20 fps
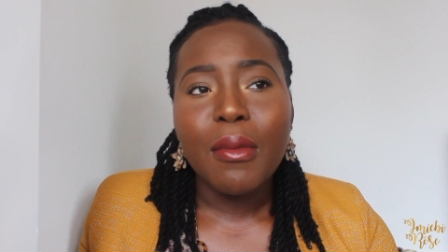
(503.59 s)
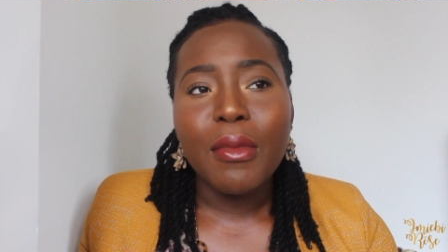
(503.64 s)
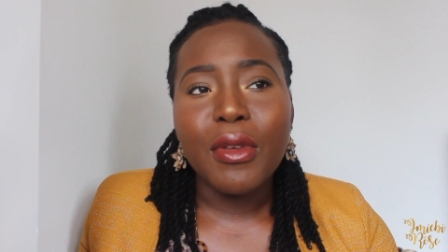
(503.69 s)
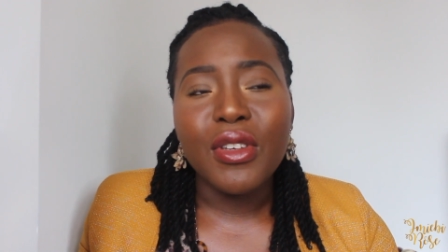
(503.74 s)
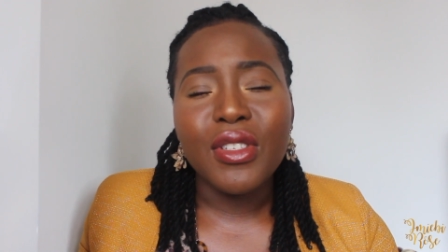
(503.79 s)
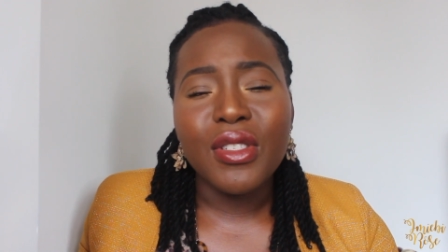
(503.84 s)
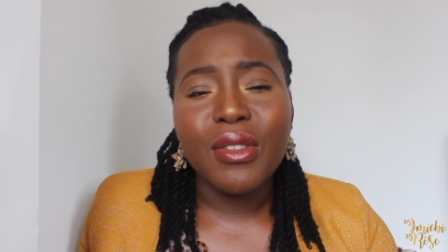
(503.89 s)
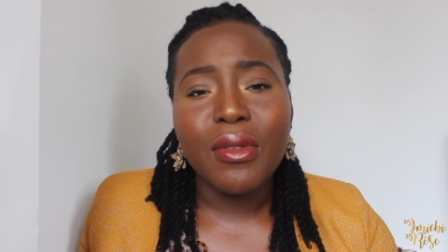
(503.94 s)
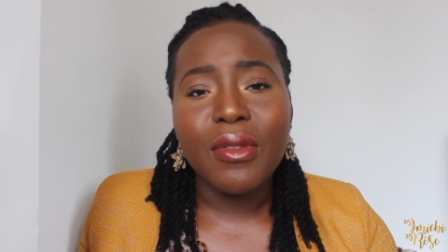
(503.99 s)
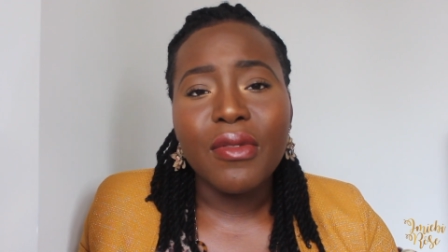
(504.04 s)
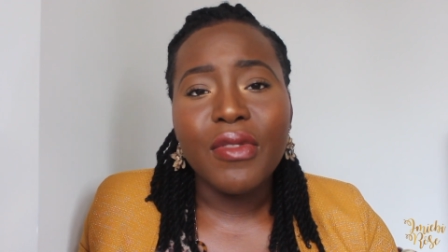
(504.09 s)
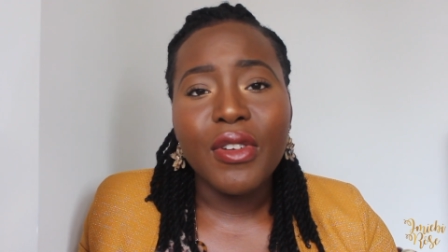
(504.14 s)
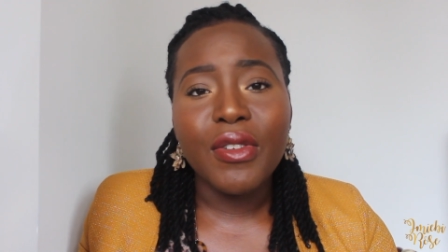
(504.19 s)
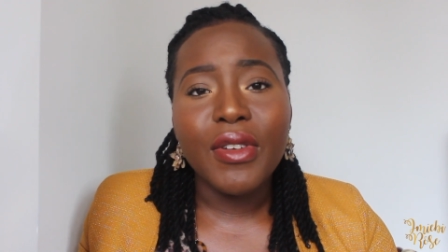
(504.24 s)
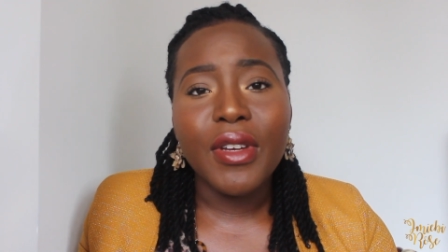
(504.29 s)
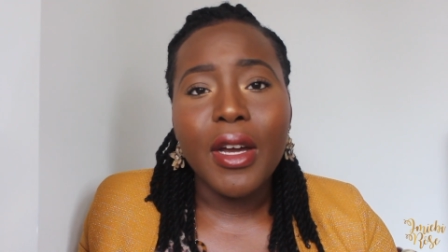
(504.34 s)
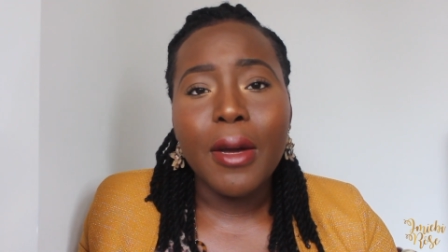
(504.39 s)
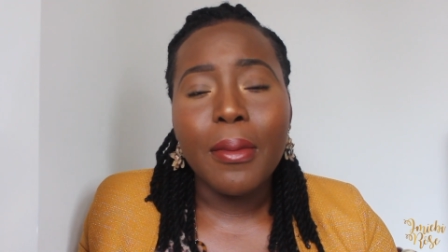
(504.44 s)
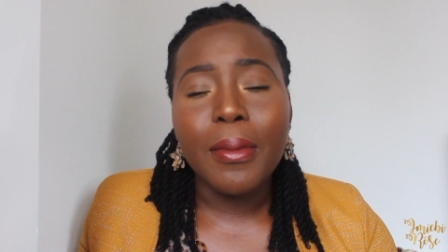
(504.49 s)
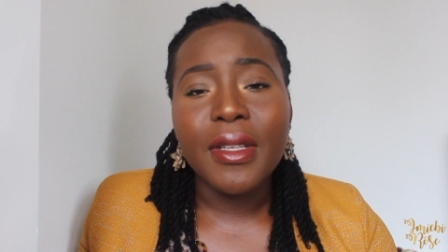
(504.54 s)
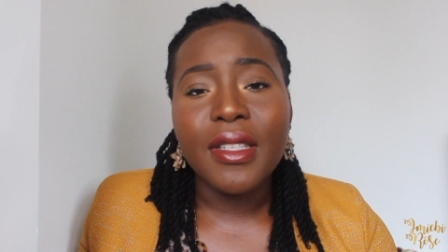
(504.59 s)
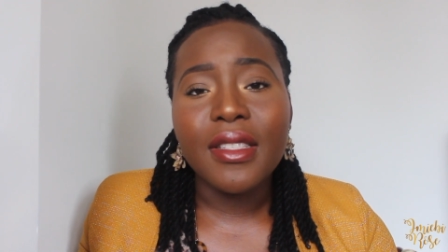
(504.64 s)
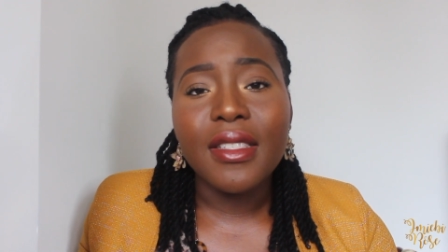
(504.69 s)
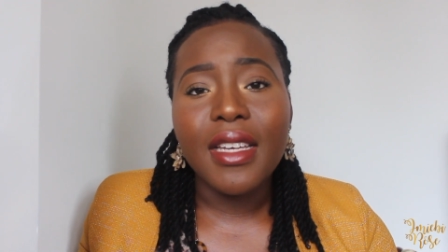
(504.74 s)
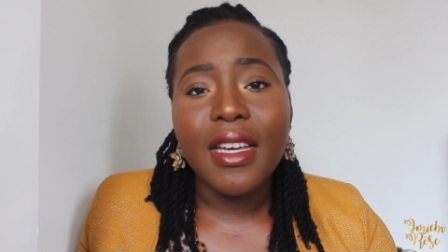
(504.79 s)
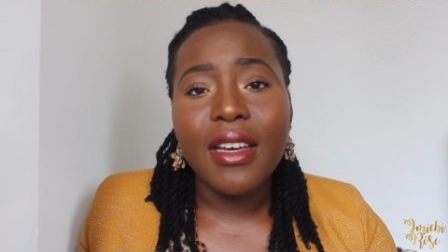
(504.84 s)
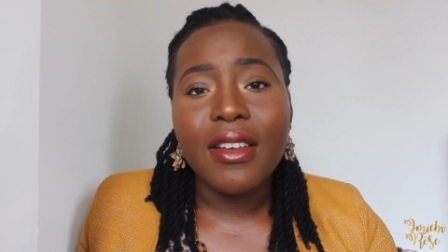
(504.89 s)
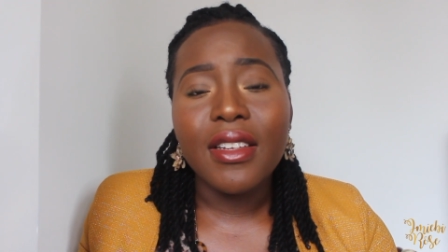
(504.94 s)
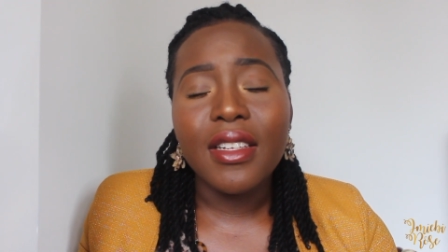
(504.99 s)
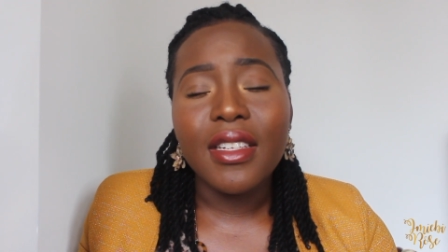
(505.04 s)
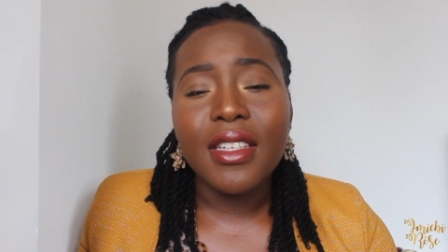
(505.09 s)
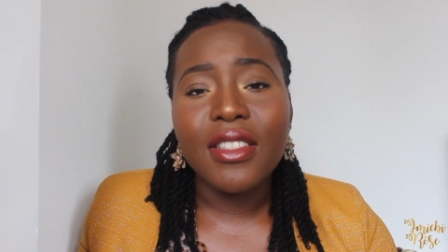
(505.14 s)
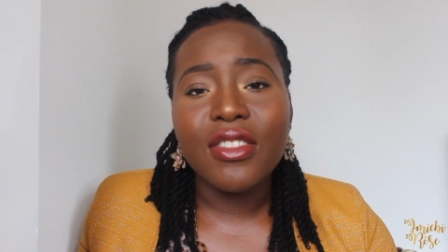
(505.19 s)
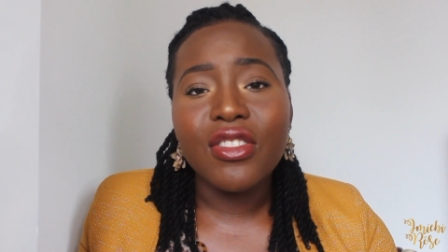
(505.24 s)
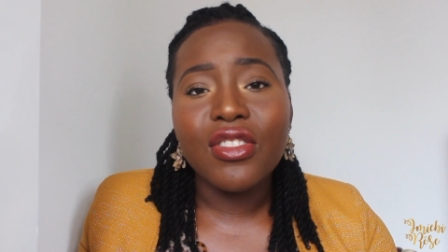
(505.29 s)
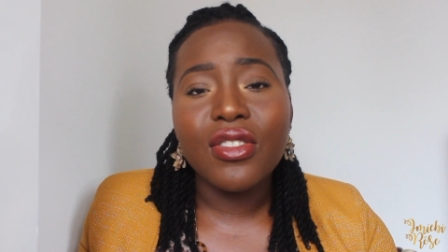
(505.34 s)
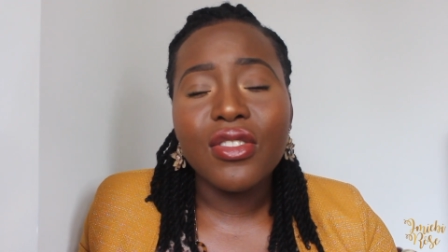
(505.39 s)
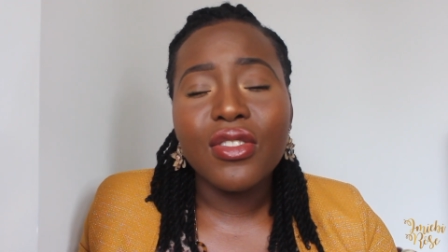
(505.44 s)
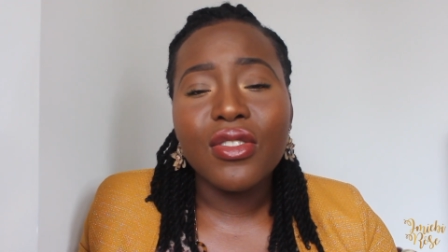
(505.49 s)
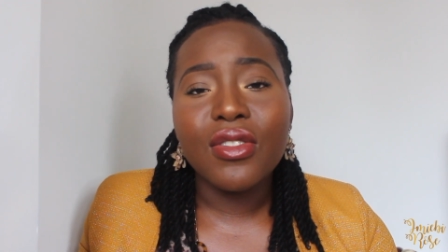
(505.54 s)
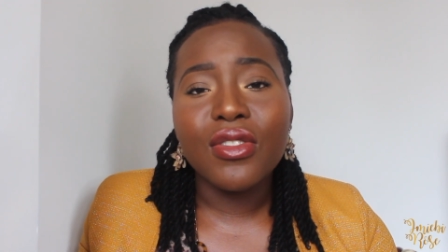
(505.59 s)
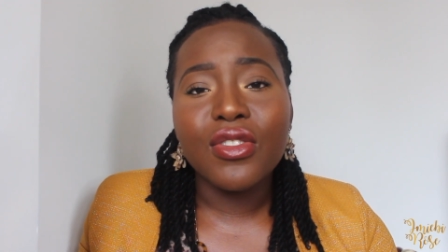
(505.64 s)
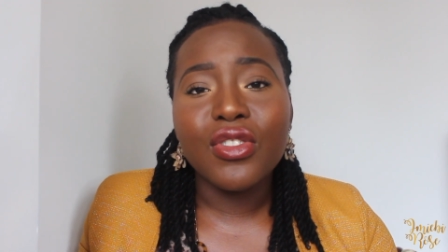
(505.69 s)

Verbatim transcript: because they were very up and down, and it just